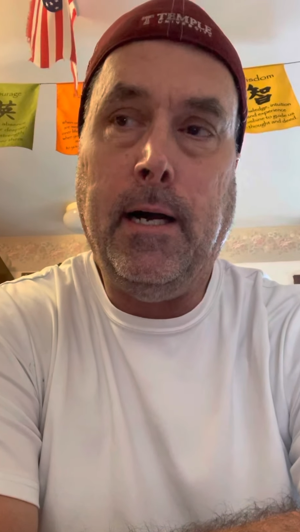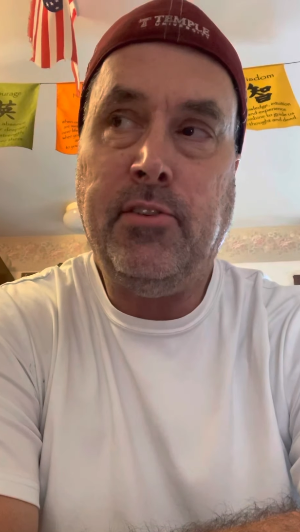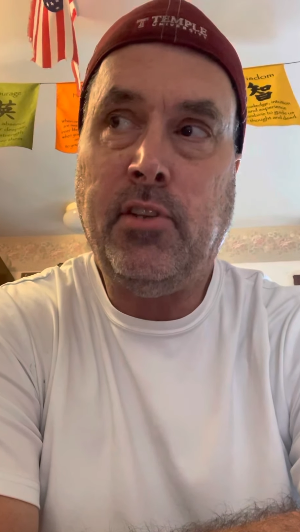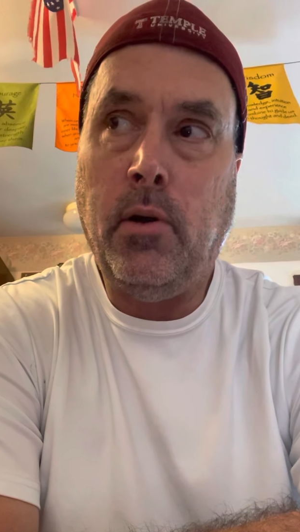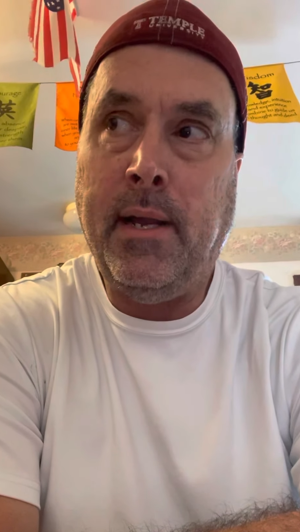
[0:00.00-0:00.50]

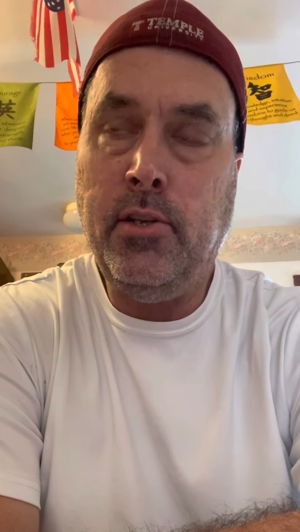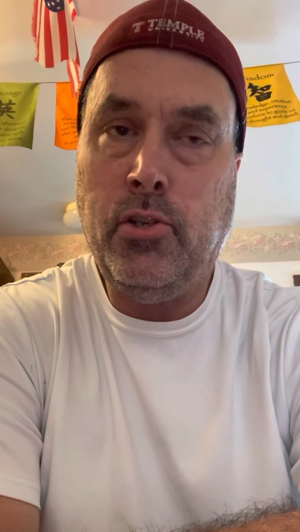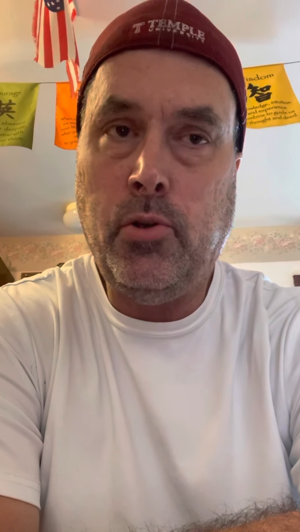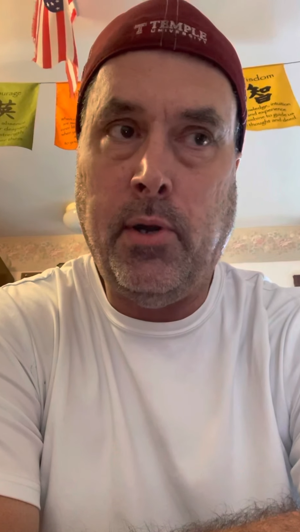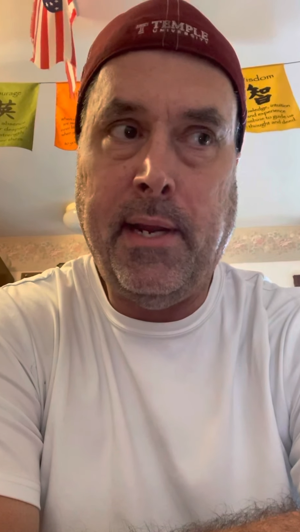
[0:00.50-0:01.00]
So I
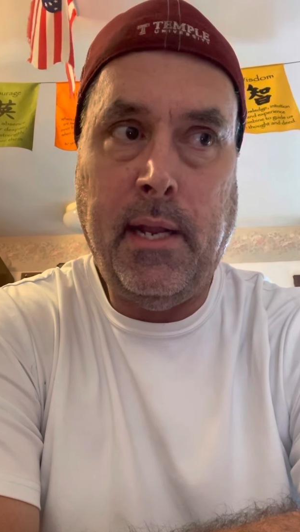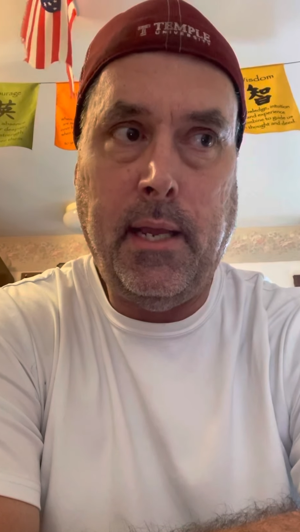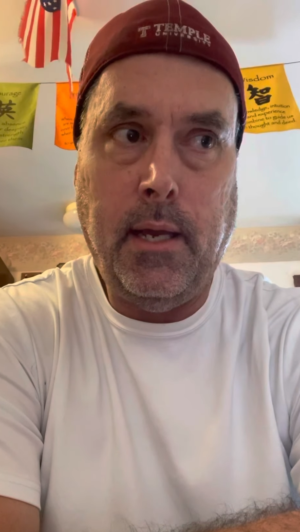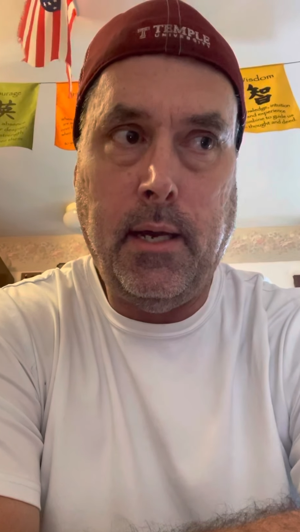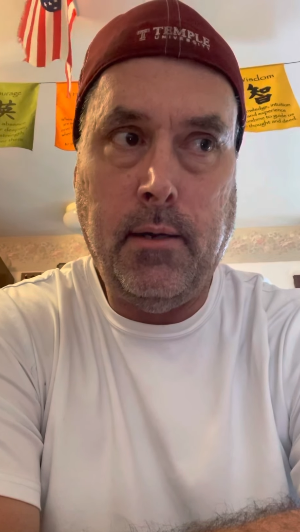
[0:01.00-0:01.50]
enjoyed
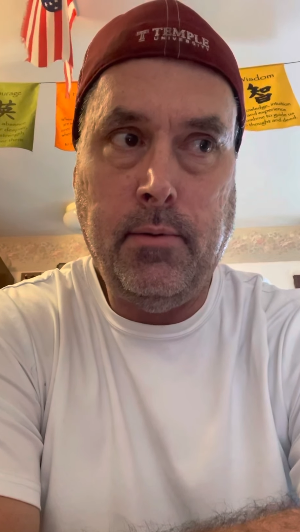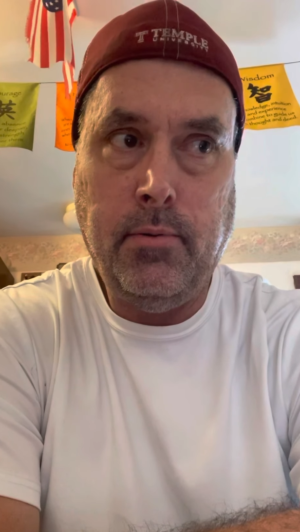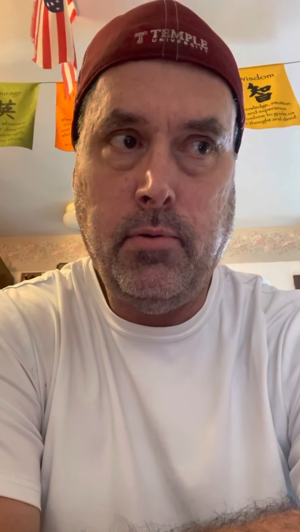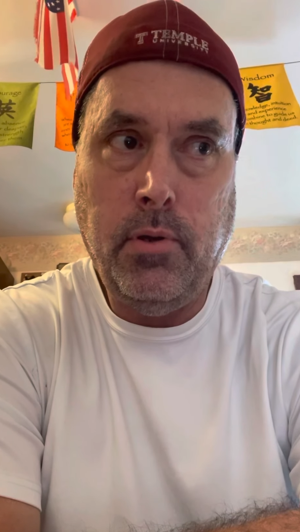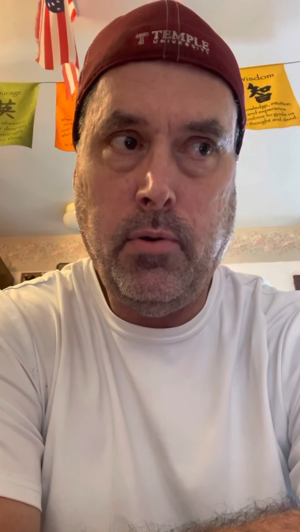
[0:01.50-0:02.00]

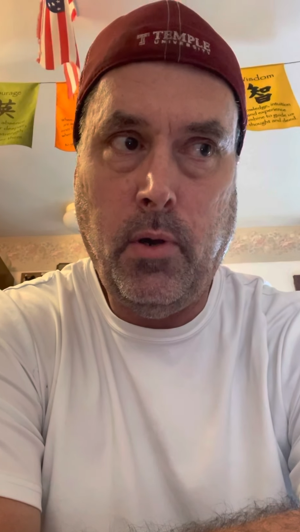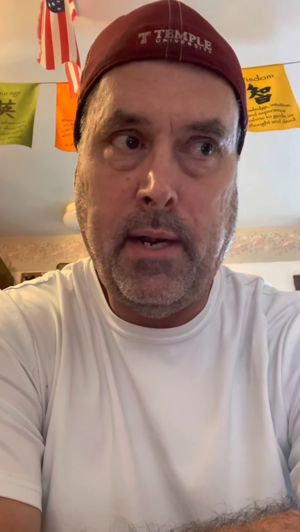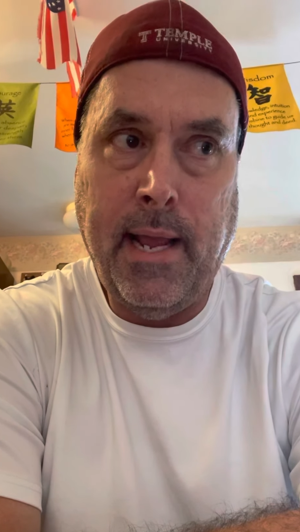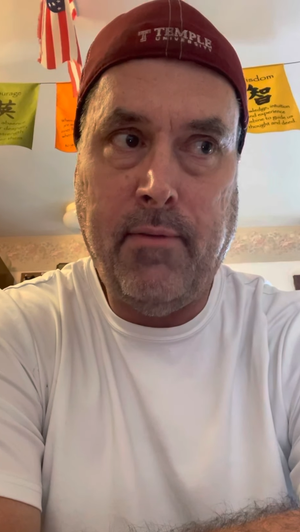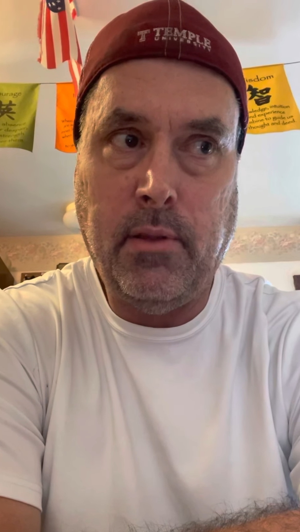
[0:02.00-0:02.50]
what
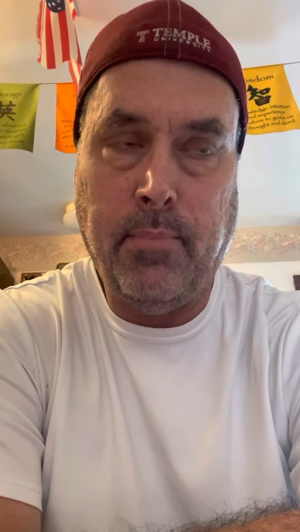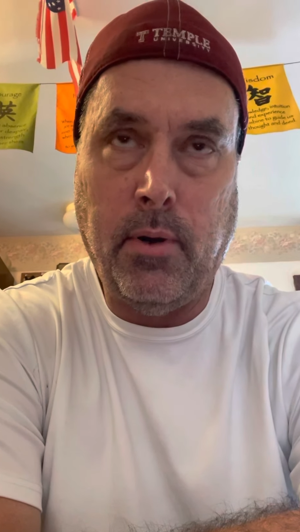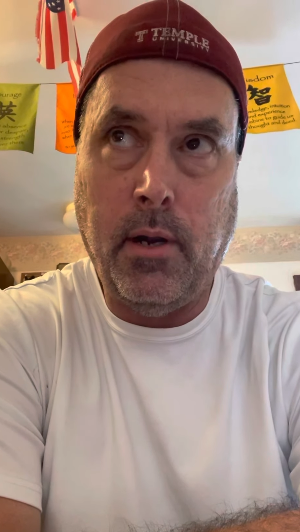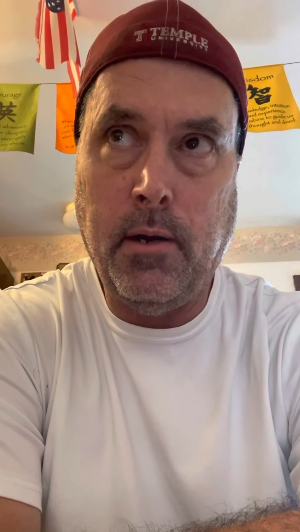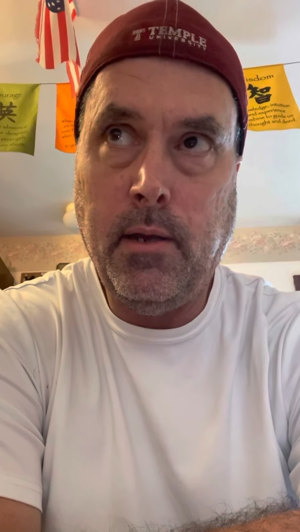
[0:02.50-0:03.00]
did I have at the
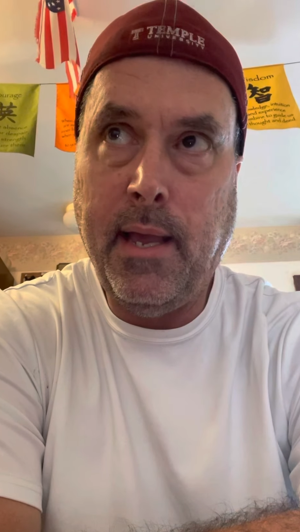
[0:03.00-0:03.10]
bar?